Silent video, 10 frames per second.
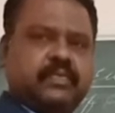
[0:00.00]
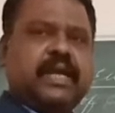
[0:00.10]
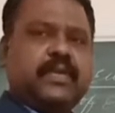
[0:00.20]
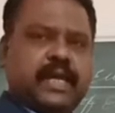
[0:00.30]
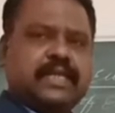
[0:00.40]

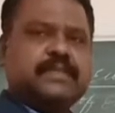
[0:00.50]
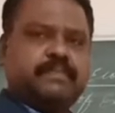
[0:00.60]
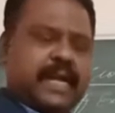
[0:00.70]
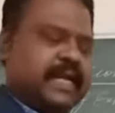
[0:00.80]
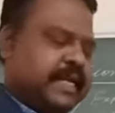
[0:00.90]
when we are
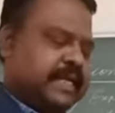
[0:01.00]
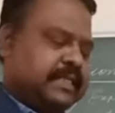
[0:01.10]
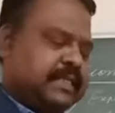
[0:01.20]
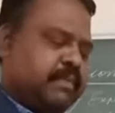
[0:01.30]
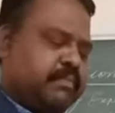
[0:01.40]

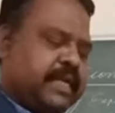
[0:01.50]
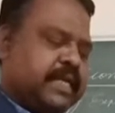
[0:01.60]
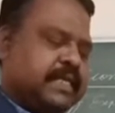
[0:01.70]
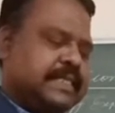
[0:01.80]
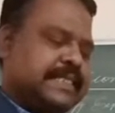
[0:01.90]
spending some money
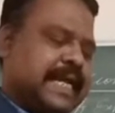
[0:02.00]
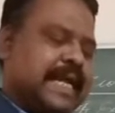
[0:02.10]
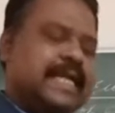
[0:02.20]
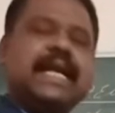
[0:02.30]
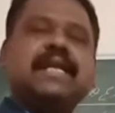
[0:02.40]
on
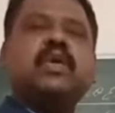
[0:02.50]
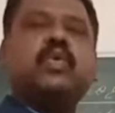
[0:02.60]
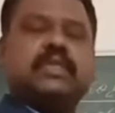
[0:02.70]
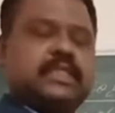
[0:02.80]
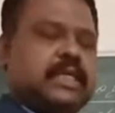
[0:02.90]
second-hand
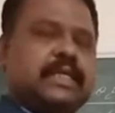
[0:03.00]
goods,